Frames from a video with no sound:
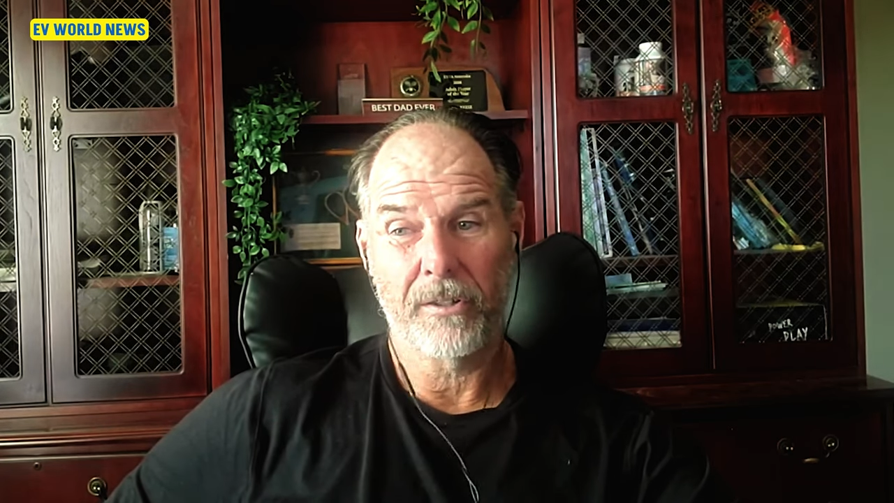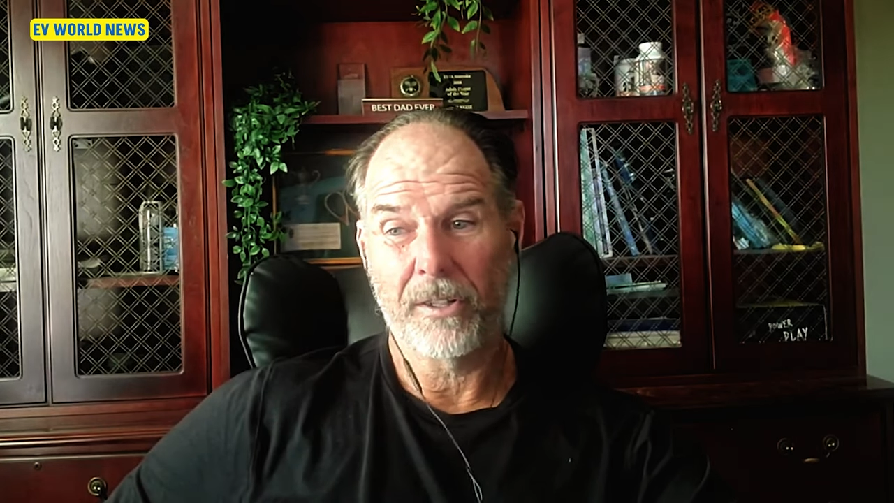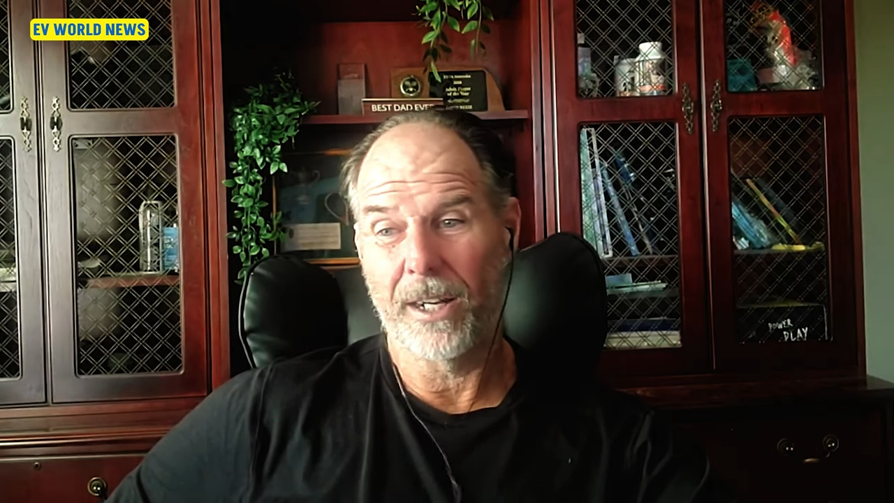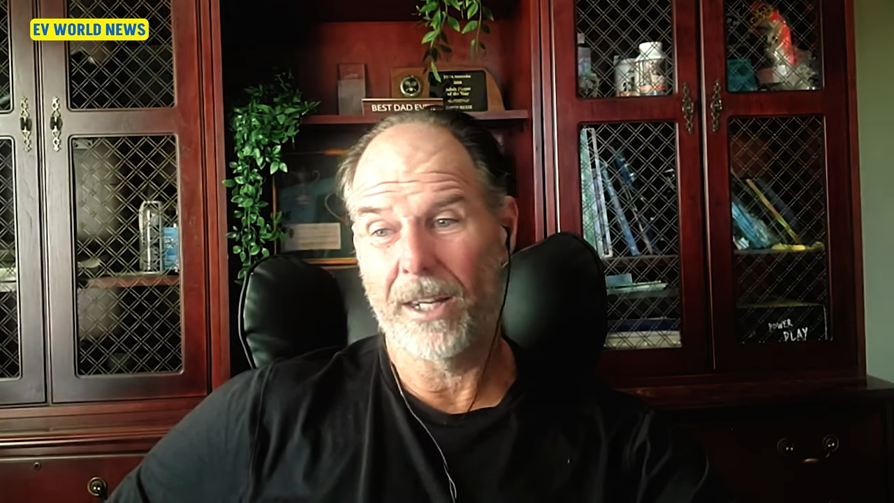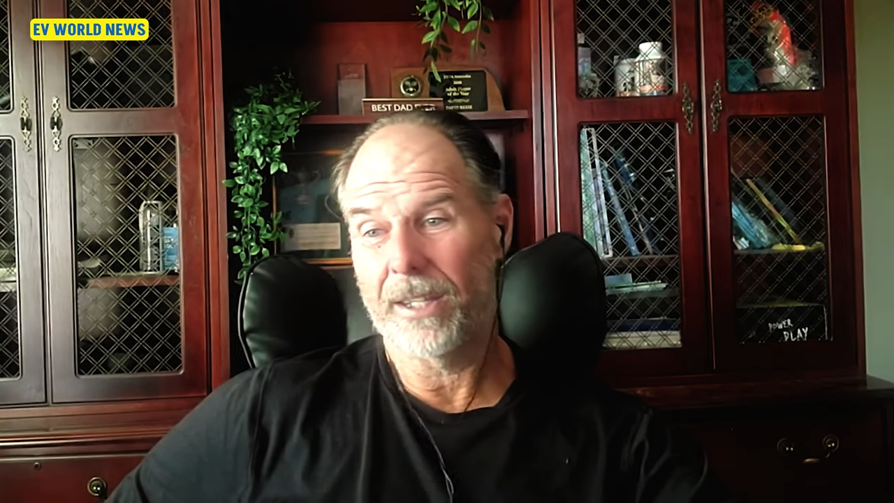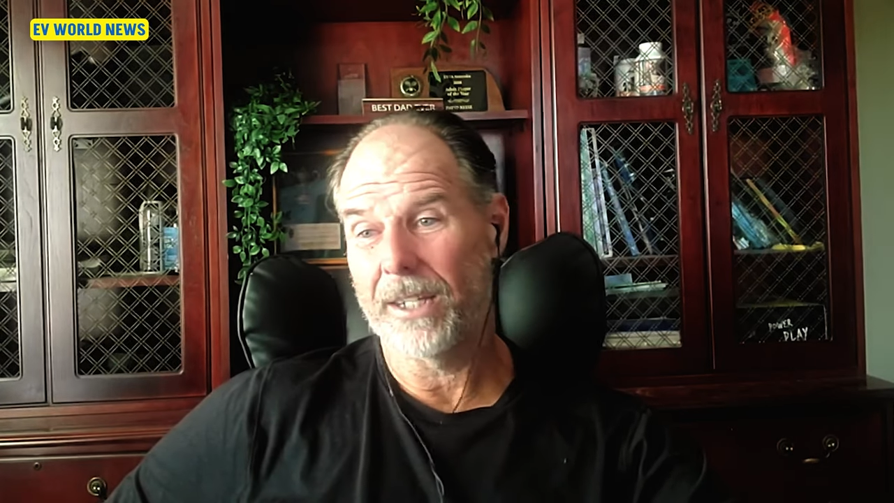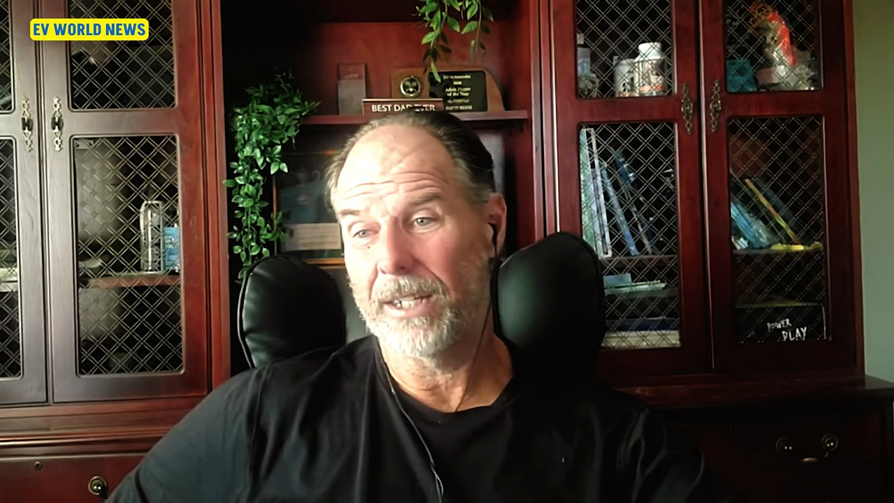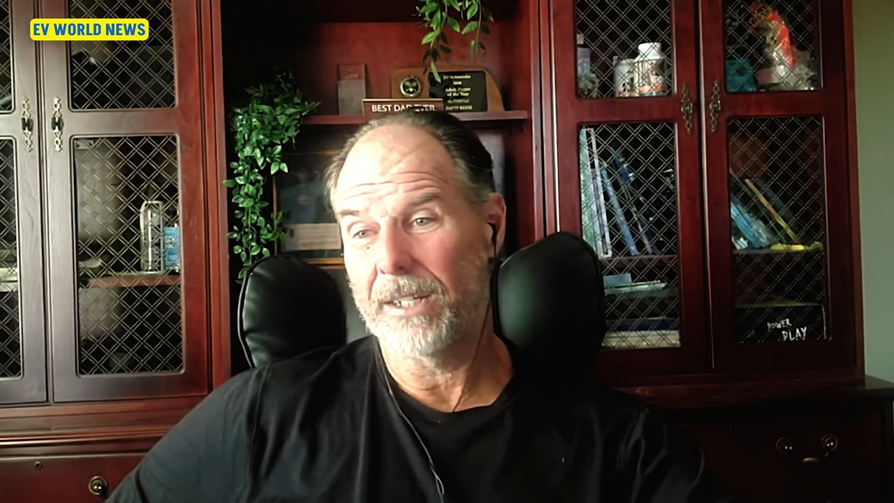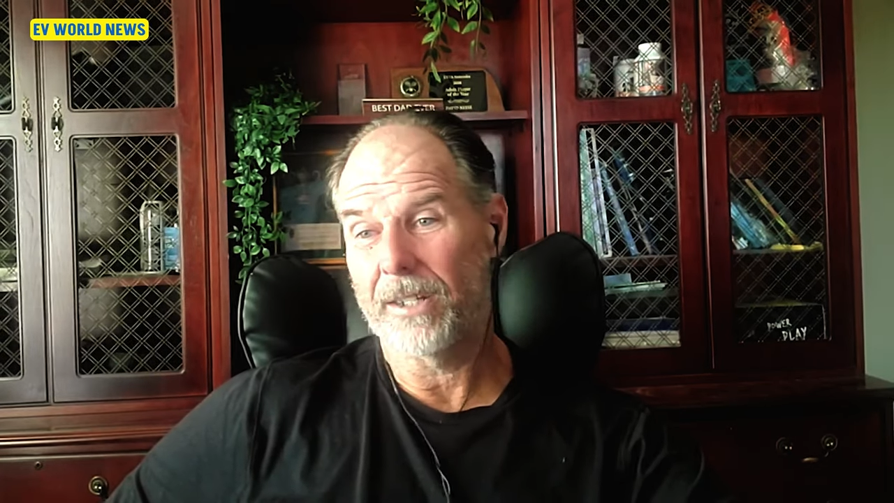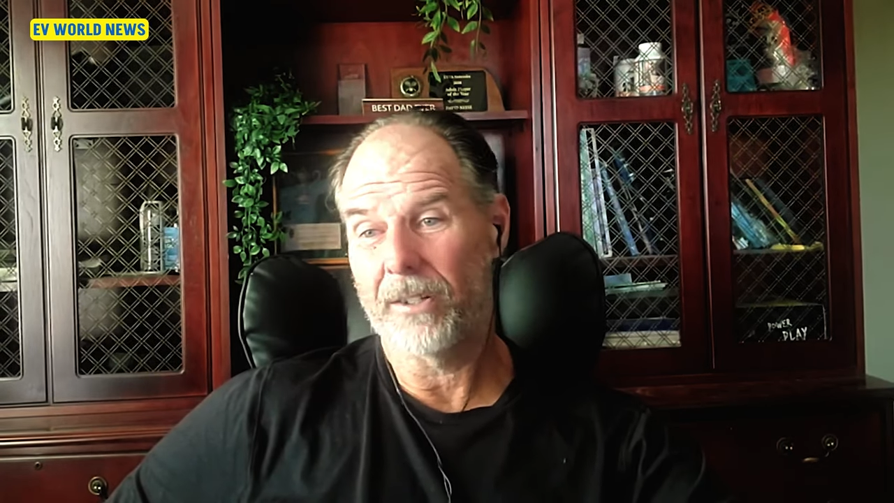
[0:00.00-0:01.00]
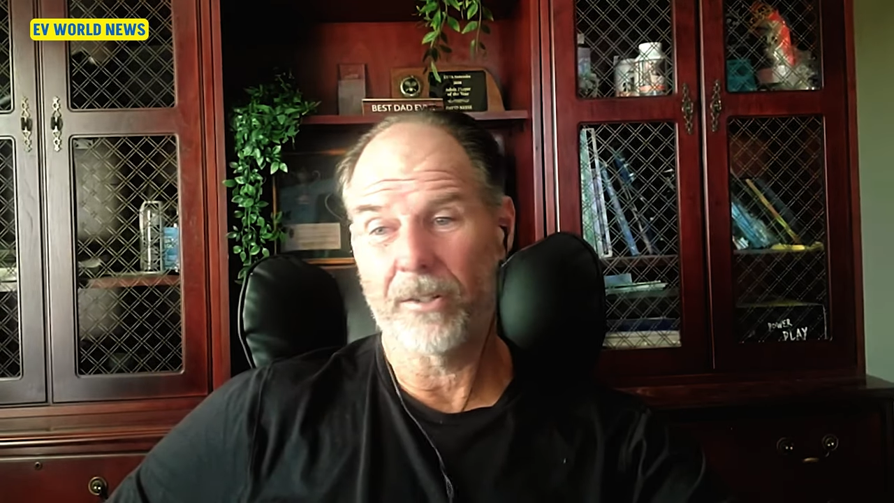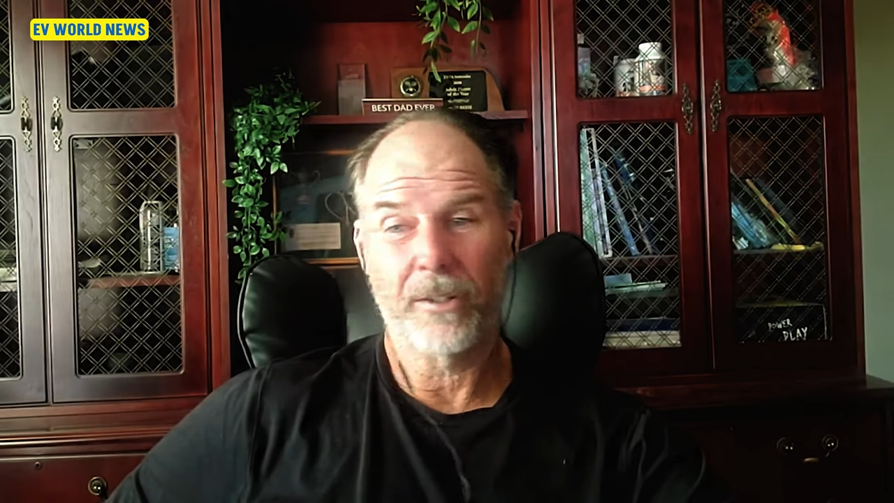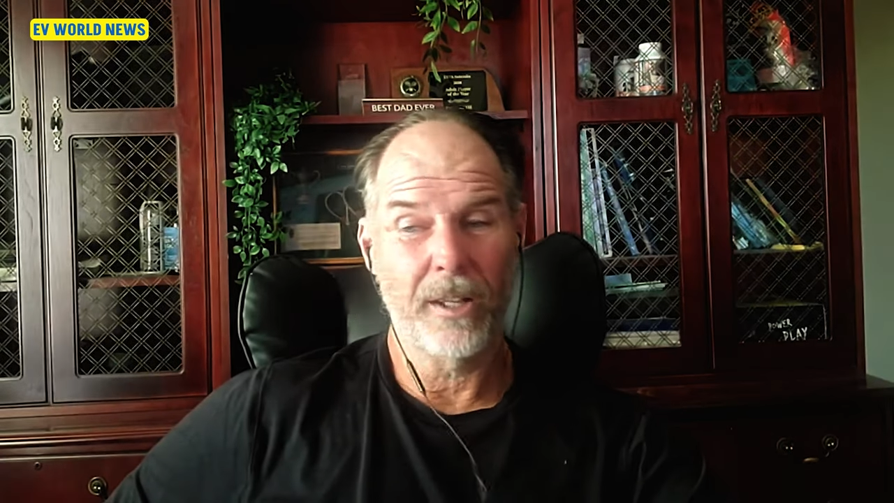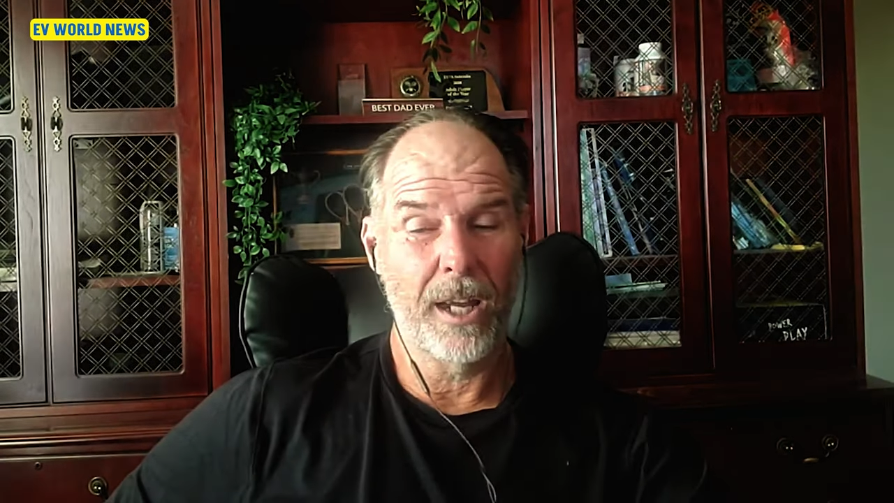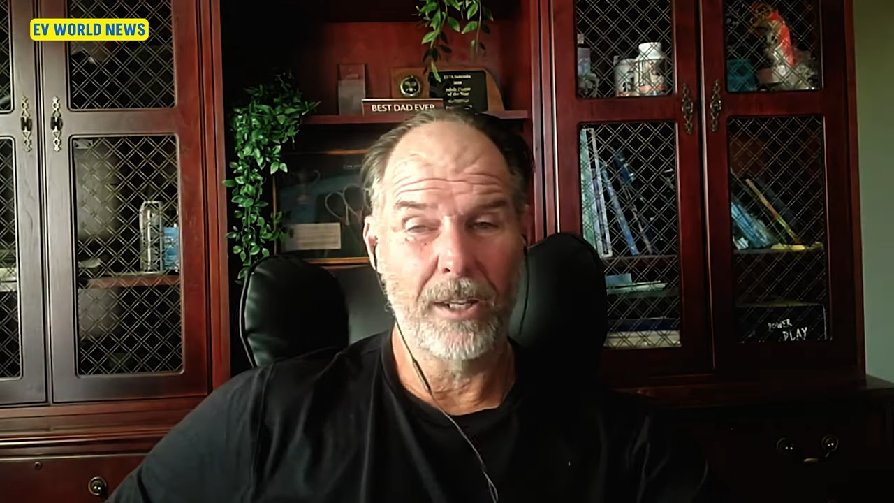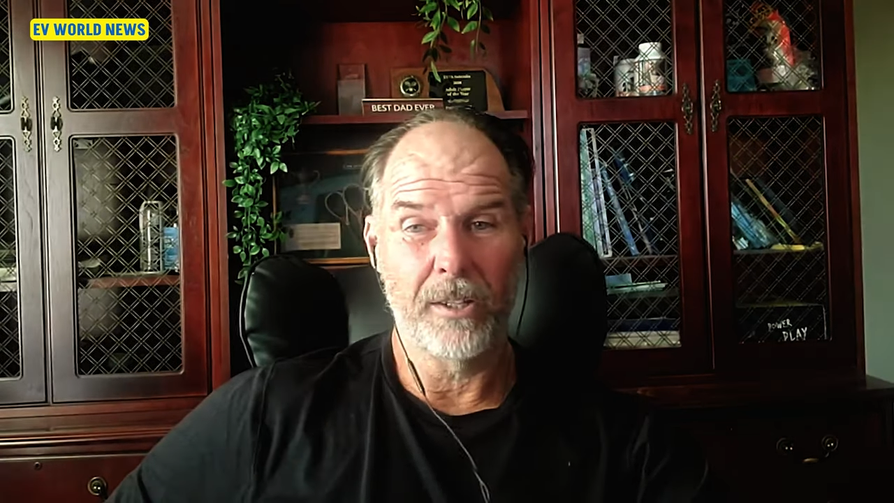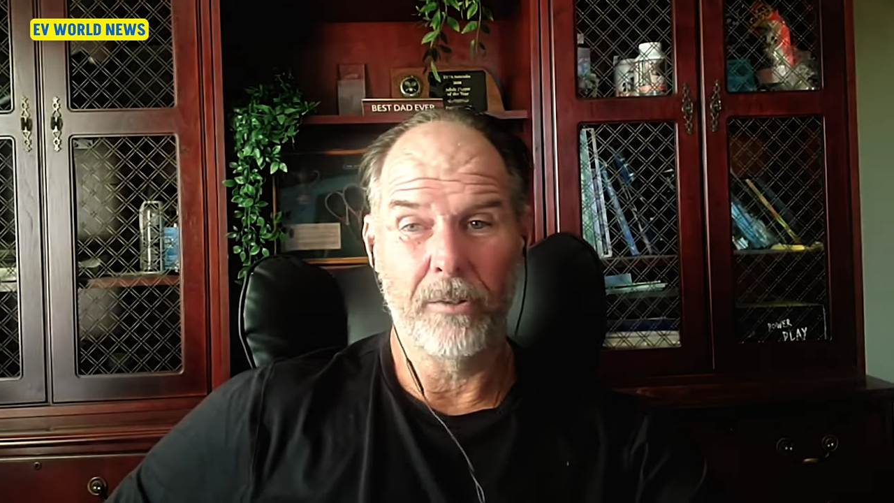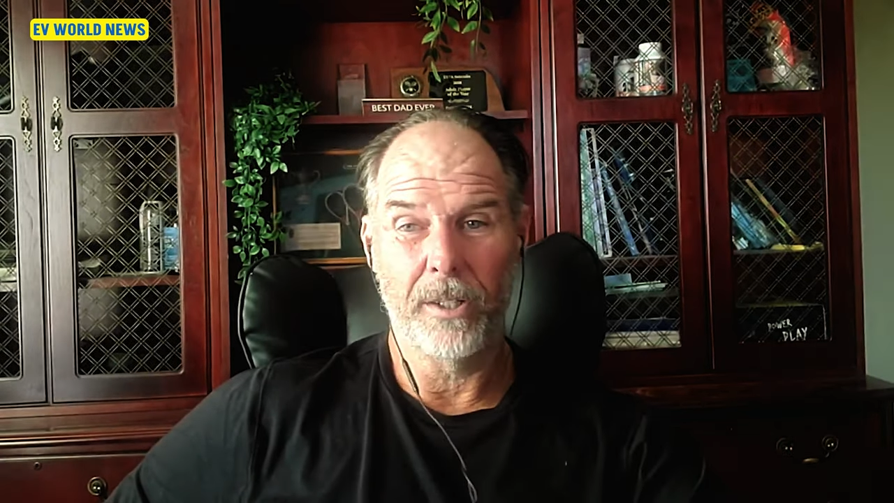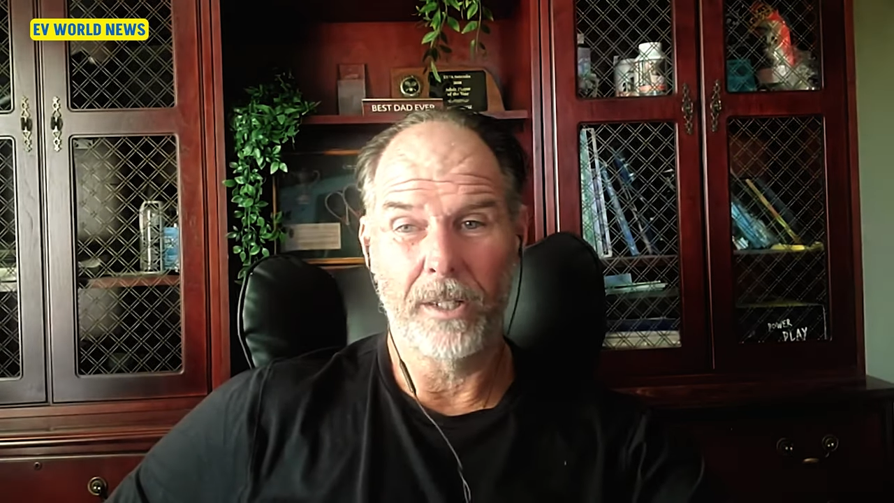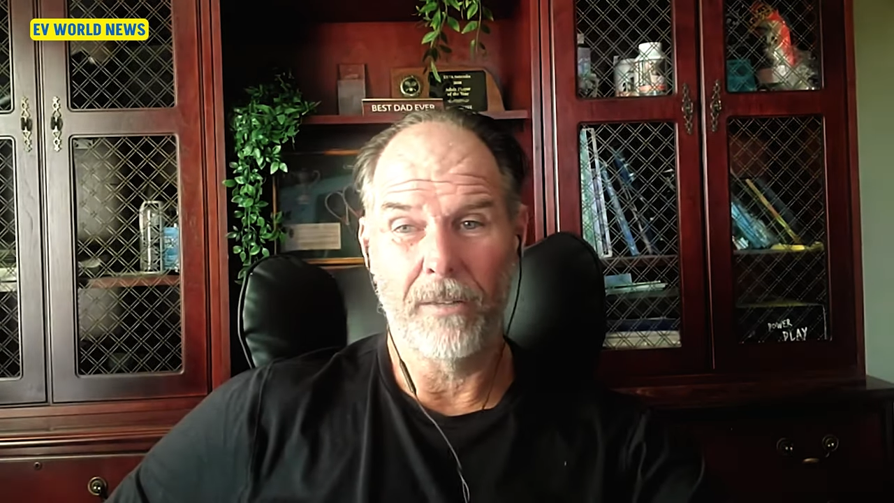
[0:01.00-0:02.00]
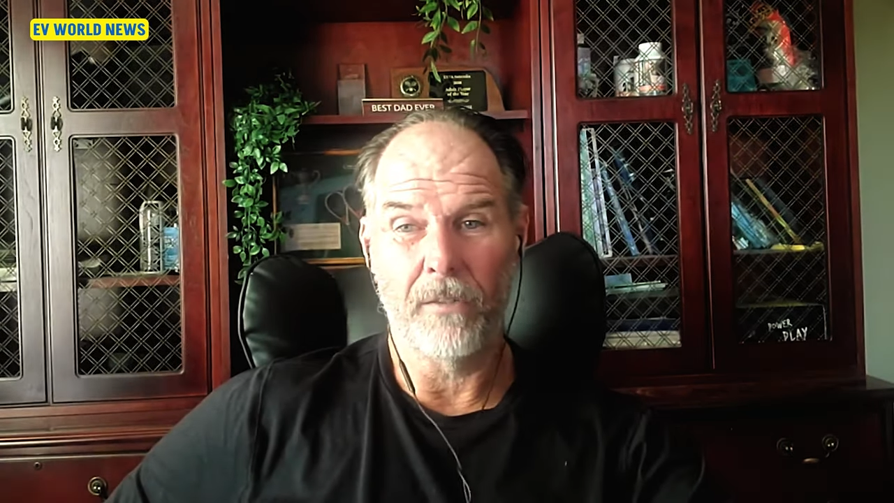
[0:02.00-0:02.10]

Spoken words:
a lot of things you're not doing.